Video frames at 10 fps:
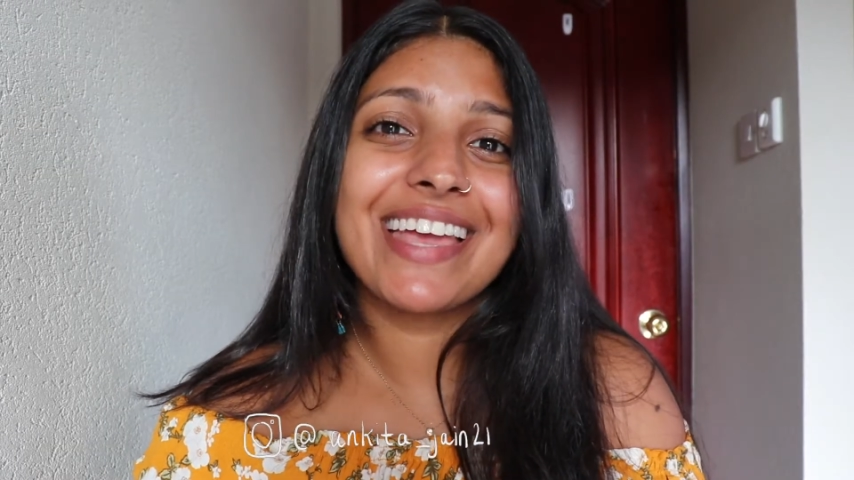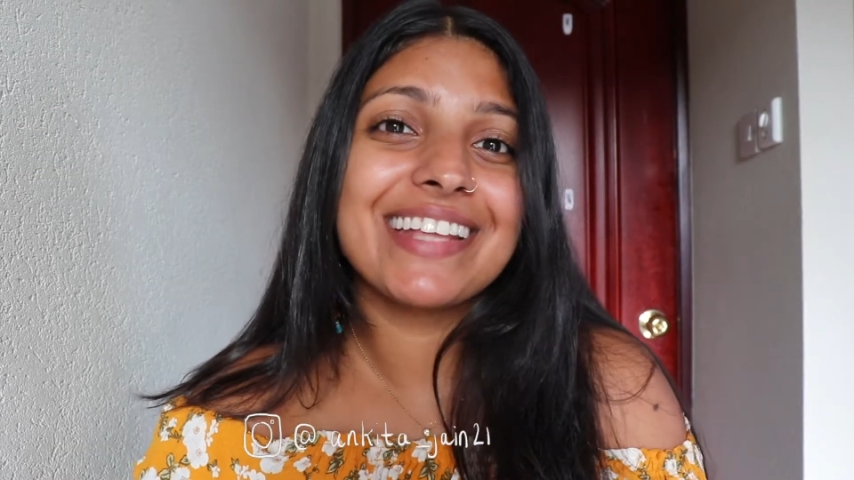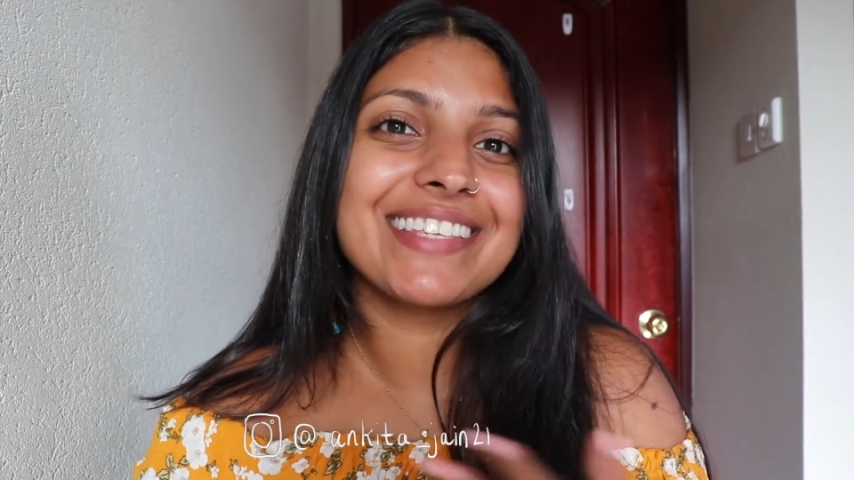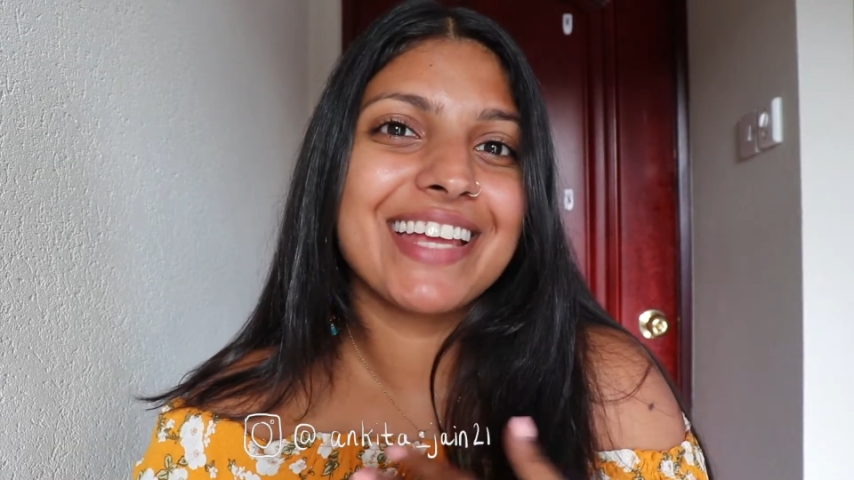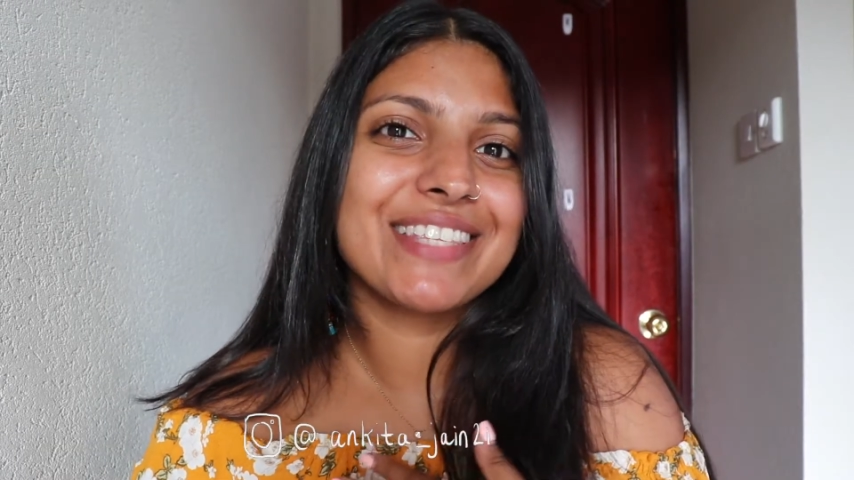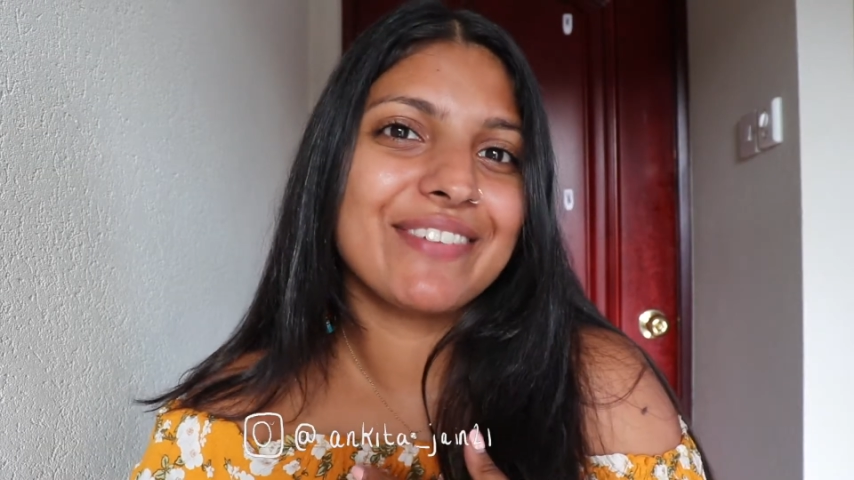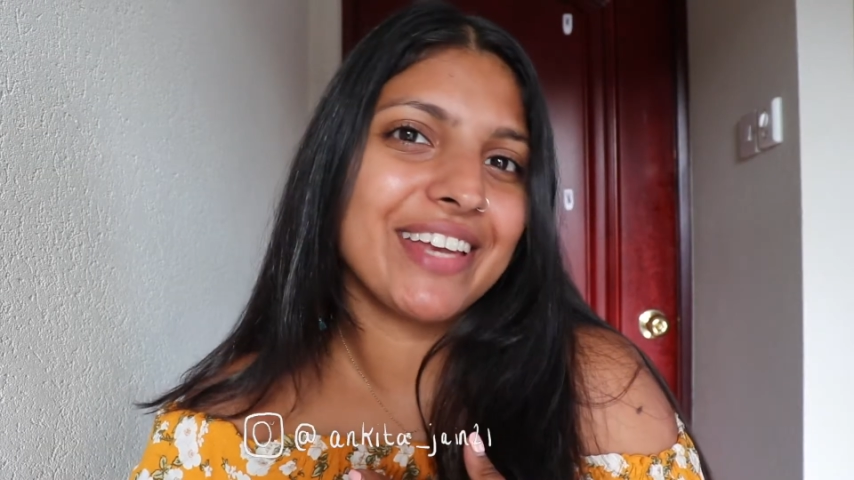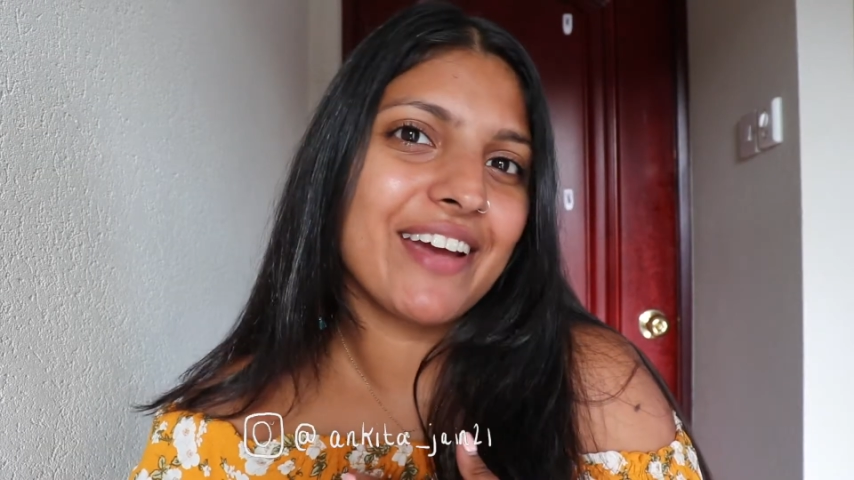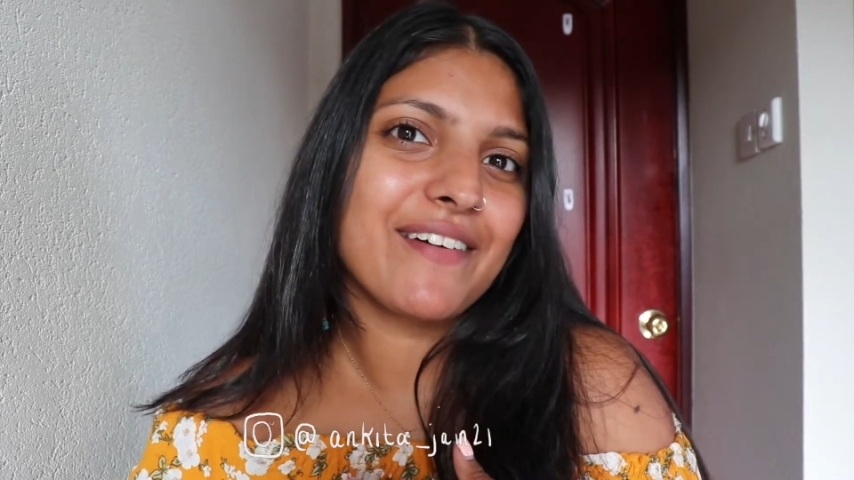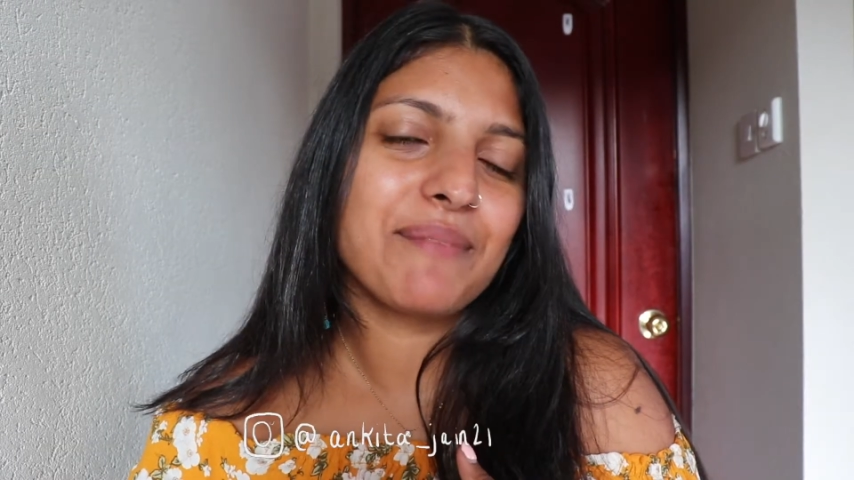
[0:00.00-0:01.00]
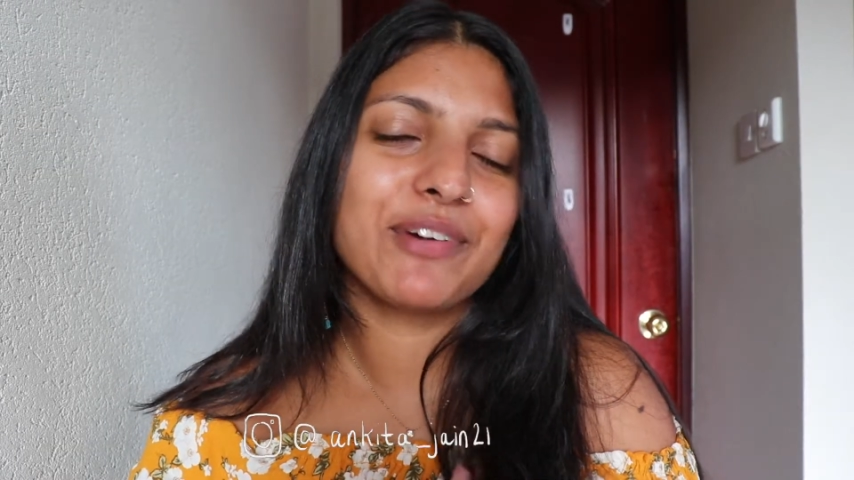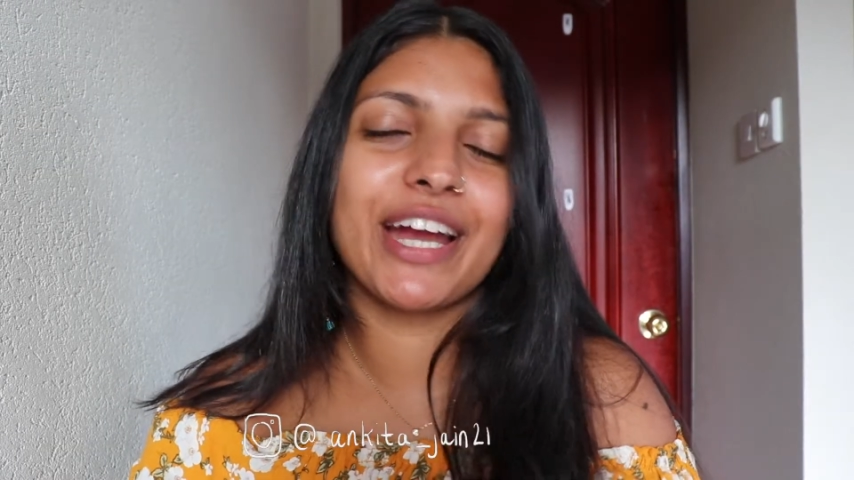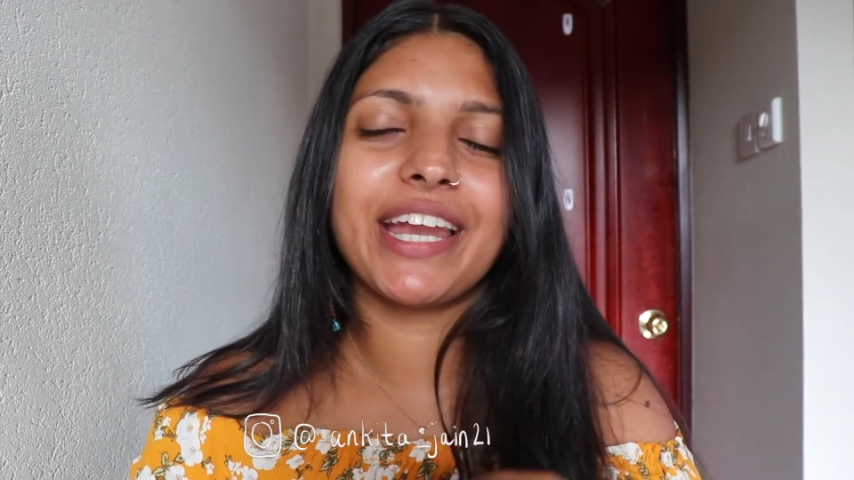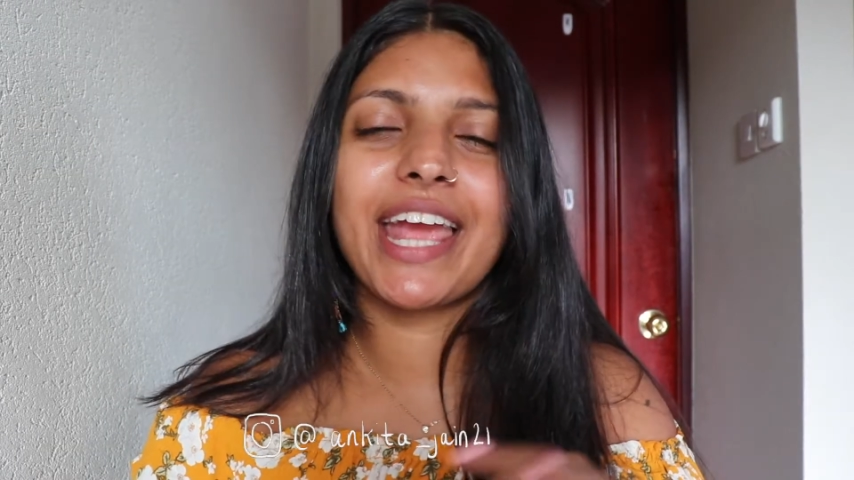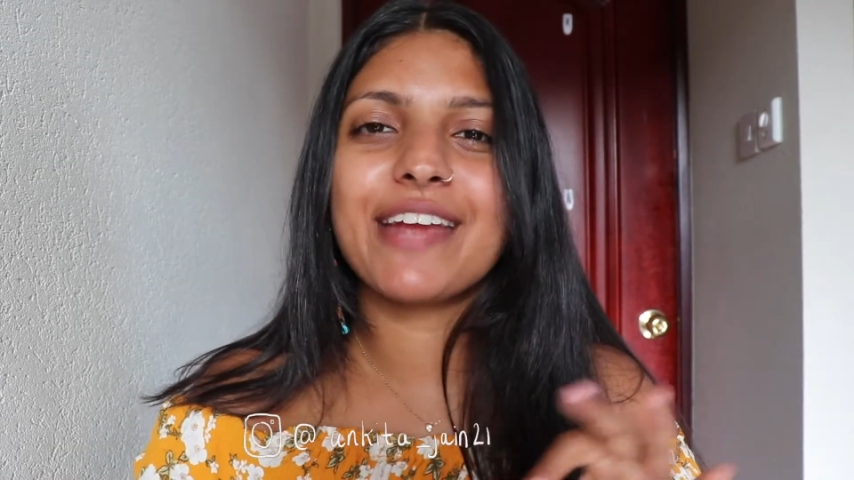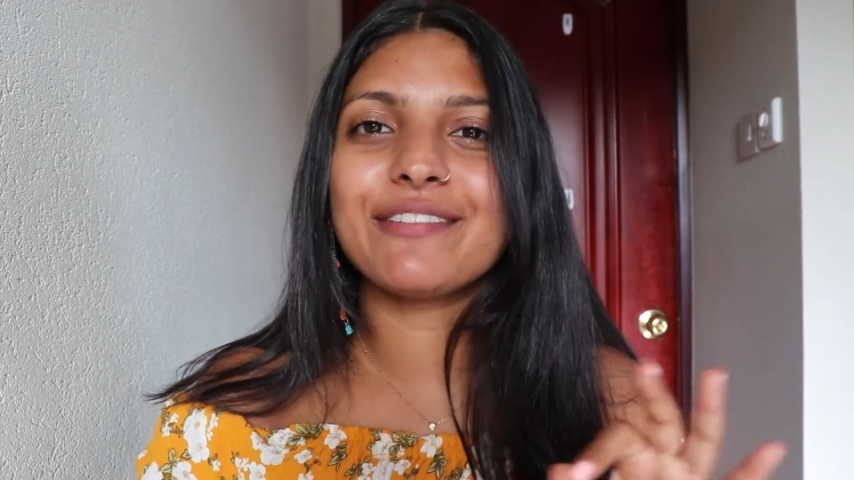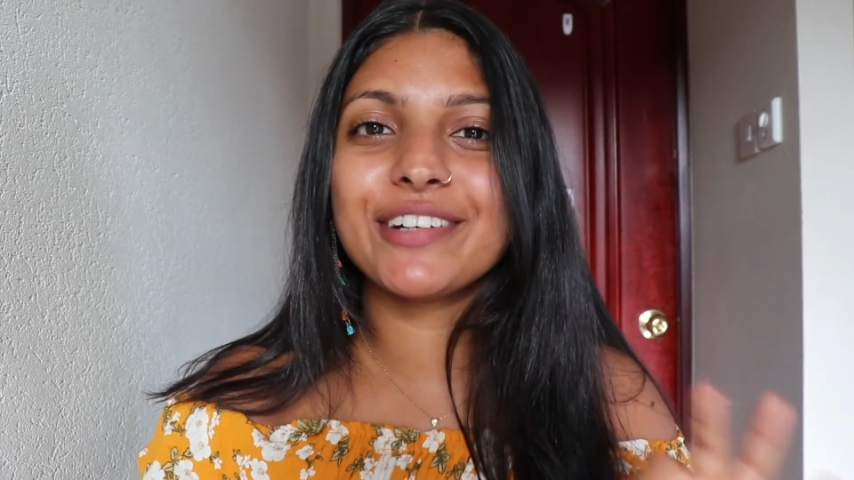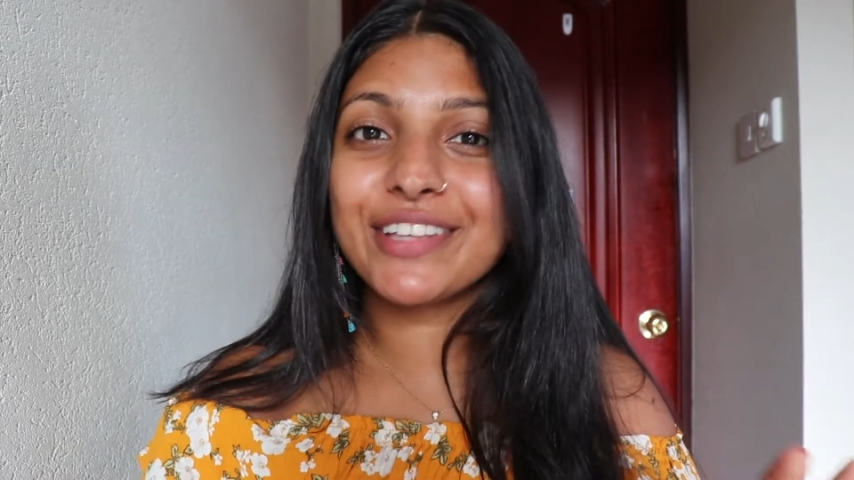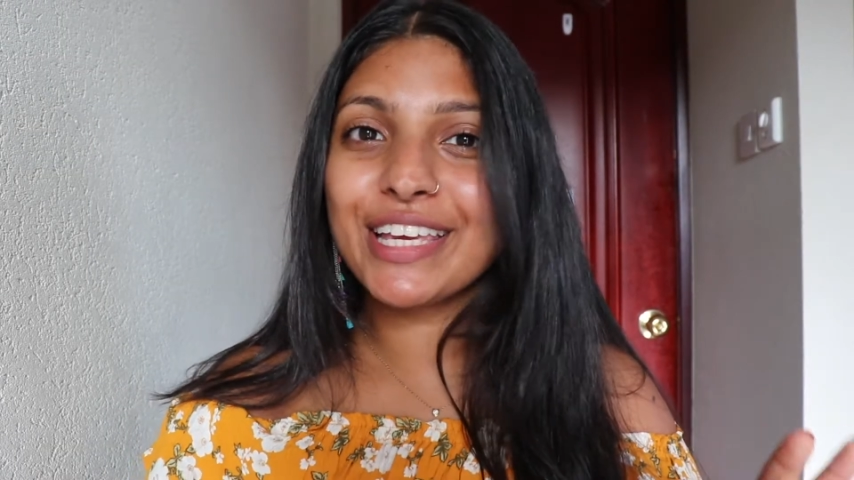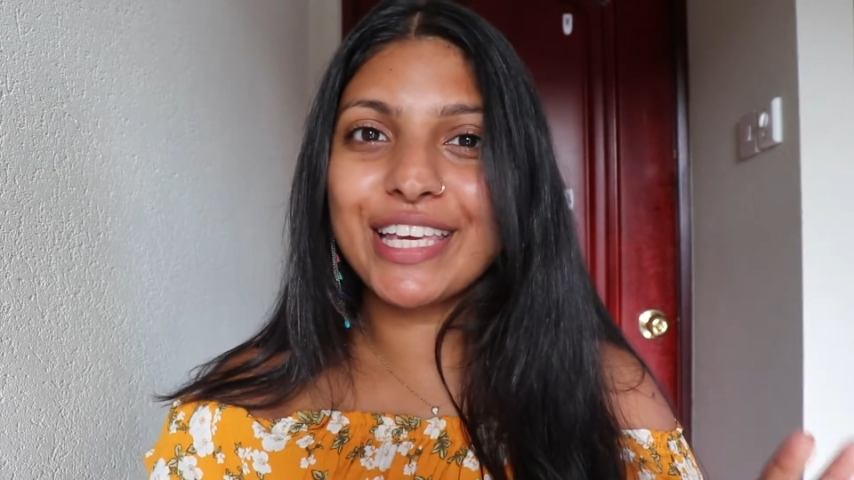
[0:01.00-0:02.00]
In today's video, I'm creating a
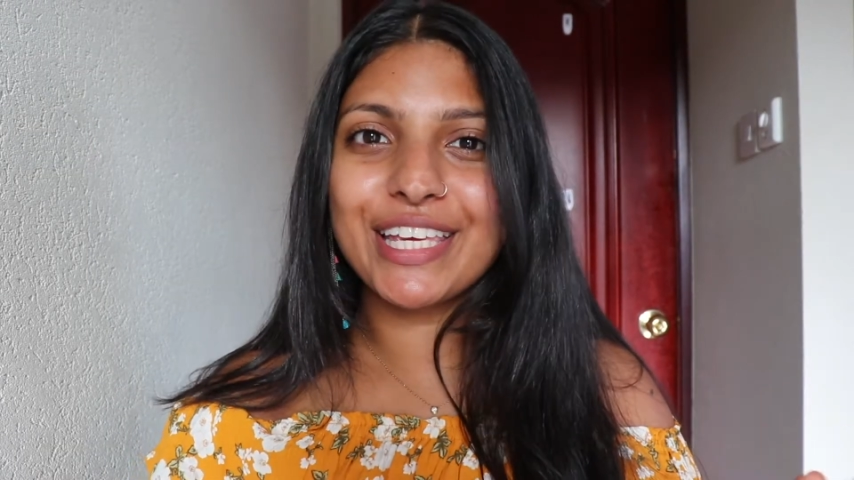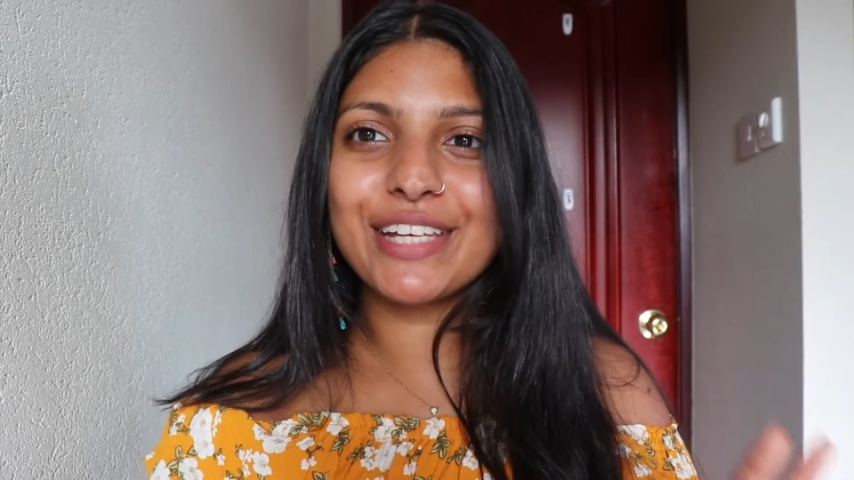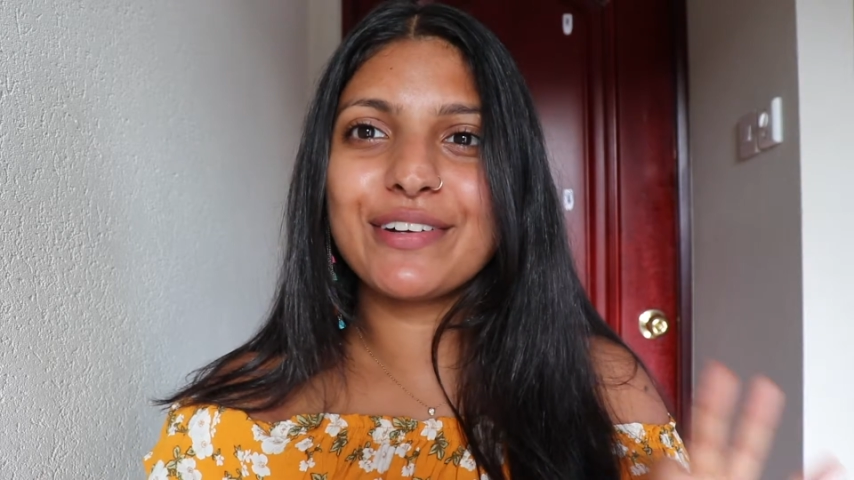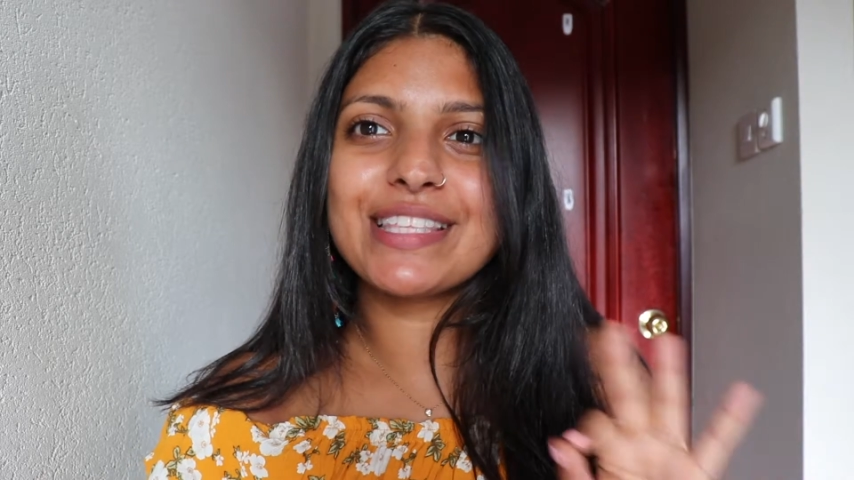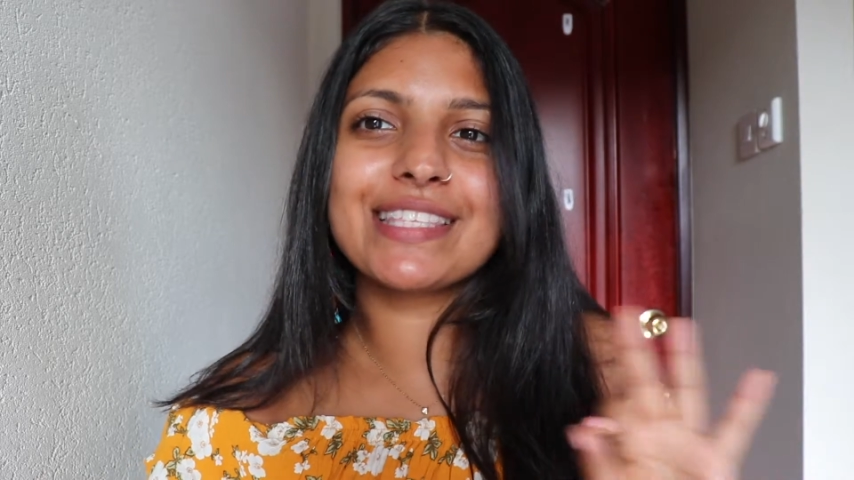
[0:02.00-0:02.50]
really cute,